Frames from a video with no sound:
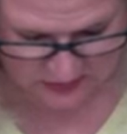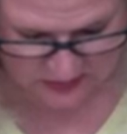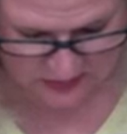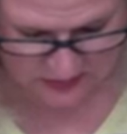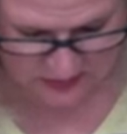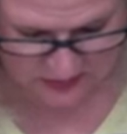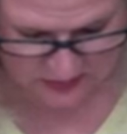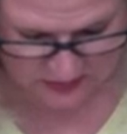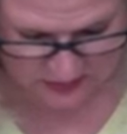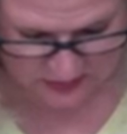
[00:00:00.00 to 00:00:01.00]

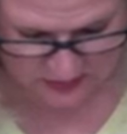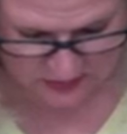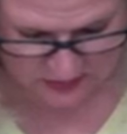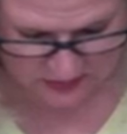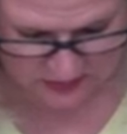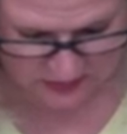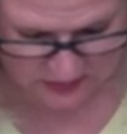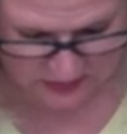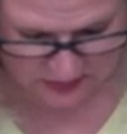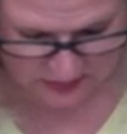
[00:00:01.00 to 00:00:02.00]

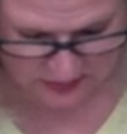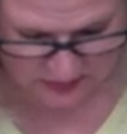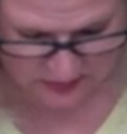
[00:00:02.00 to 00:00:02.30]
Nothing is said.